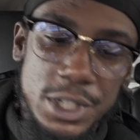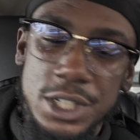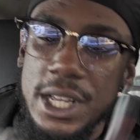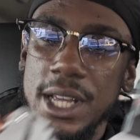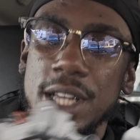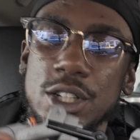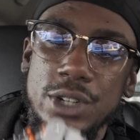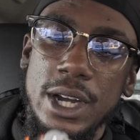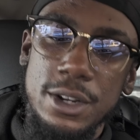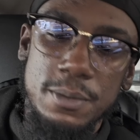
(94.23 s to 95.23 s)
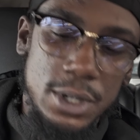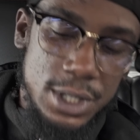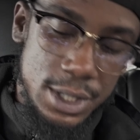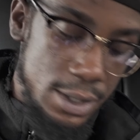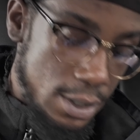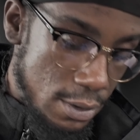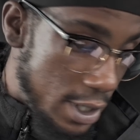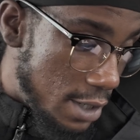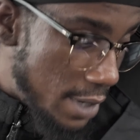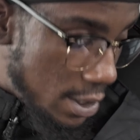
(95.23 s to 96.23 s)
We just take it straight out of the box and don't
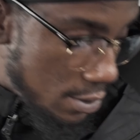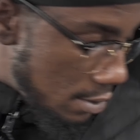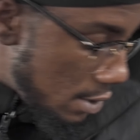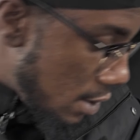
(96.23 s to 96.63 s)
read the manual.